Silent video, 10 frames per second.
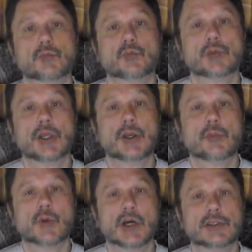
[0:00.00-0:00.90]

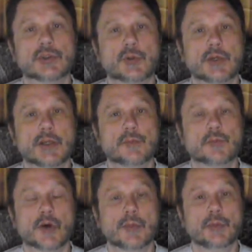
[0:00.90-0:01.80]
We want to
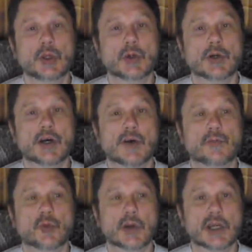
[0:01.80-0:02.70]
inform you
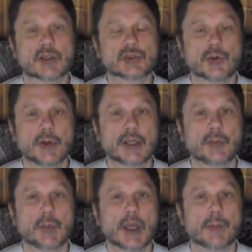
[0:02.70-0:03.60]
of what it's going
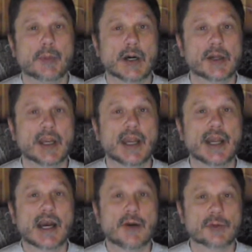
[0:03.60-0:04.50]
to be about
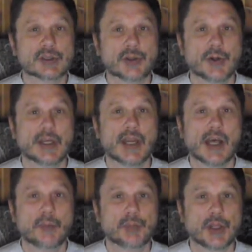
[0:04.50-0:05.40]
and how it's going to
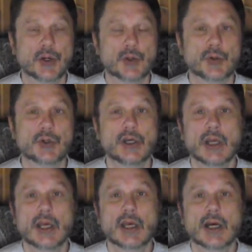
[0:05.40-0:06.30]
help you.
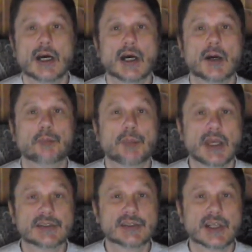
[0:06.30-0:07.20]

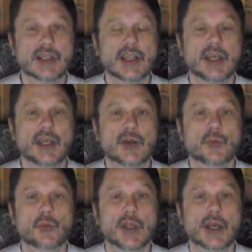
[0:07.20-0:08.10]
Basically,
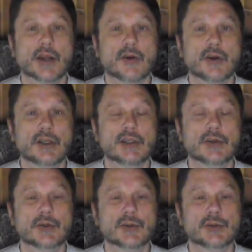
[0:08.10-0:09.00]
we are going
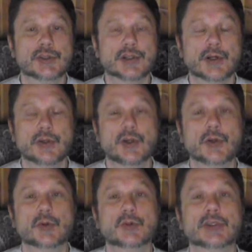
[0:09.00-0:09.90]
to show
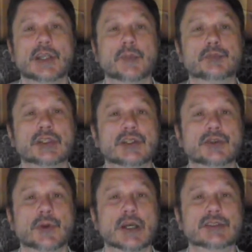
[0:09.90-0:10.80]
you tips and
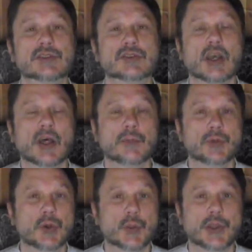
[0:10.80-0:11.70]
tricks to help
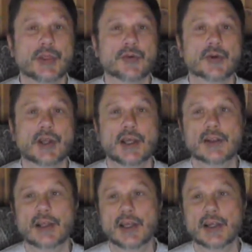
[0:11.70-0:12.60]
you with your
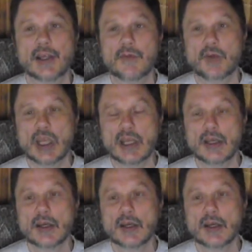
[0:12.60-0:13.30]
daily living,